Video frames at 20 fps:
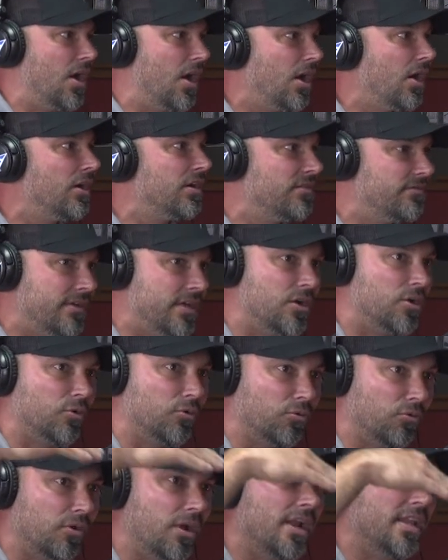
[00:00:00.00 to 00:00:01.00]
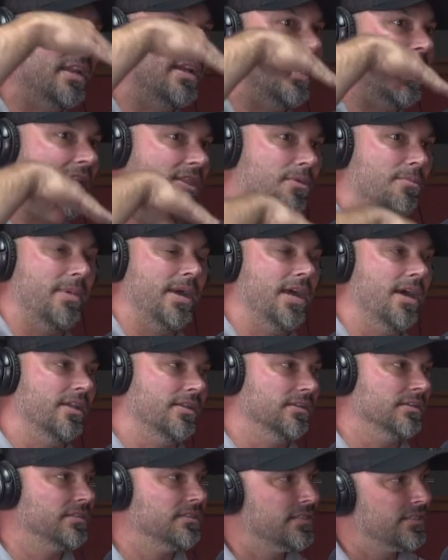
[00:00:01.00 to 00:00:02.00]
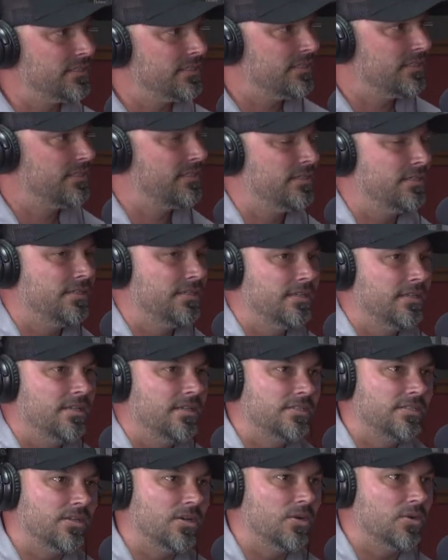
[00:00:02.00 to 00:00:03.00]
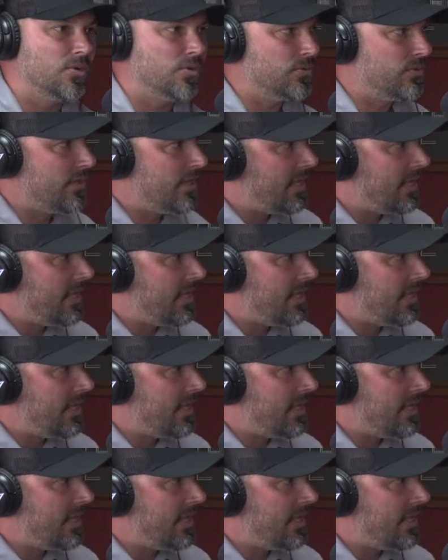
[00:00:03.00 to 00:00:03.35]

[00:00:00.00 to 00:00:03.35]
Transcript: A herd of elk running down the mountain. So